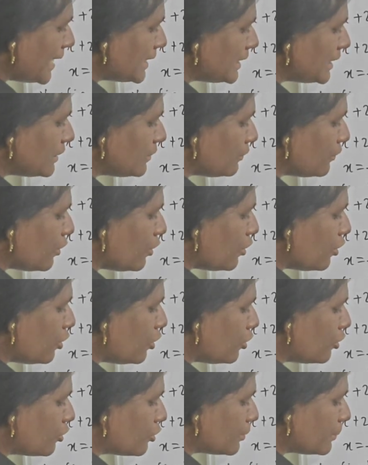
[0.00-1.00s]

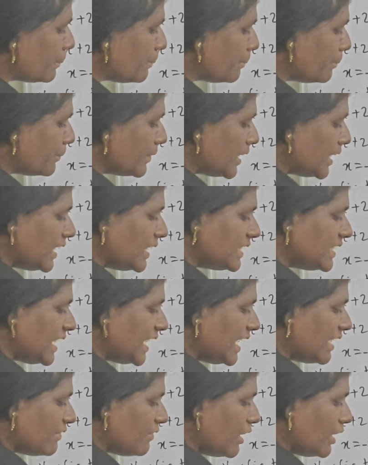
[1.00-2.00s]
4 is
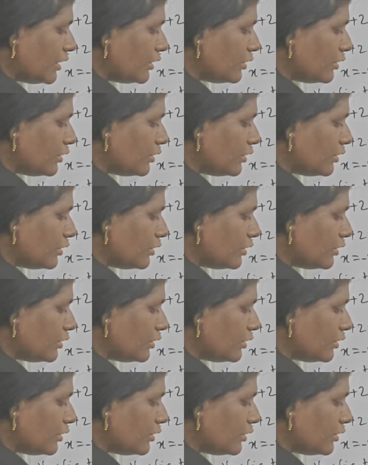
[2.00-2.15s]
equal to